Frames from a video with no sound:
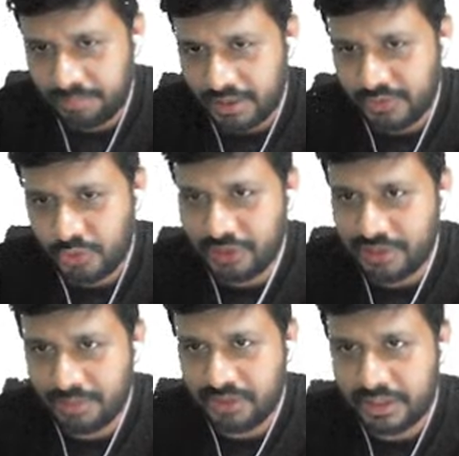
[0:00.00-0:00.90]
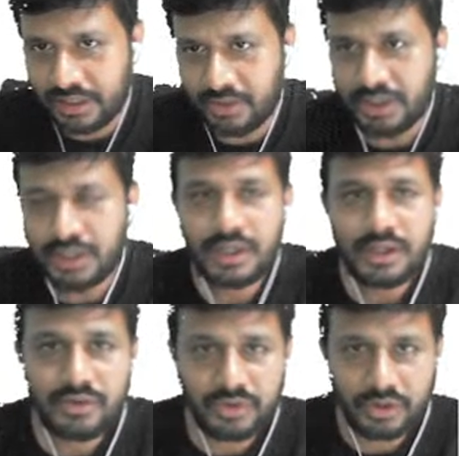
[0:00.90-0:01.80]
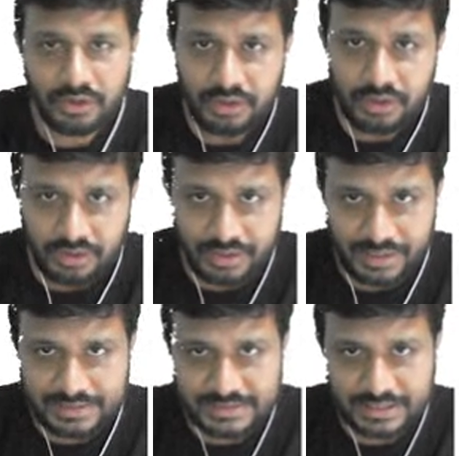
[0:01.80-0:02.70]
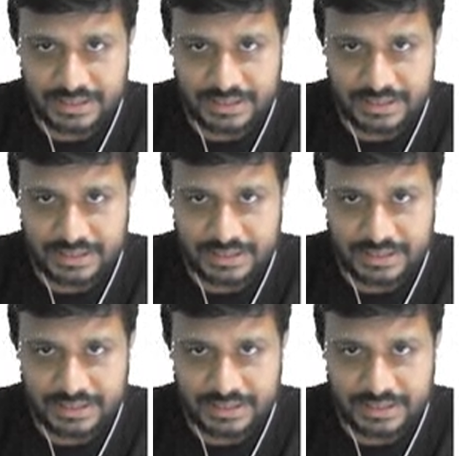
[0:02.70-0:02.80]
because unit step signal, no? So let's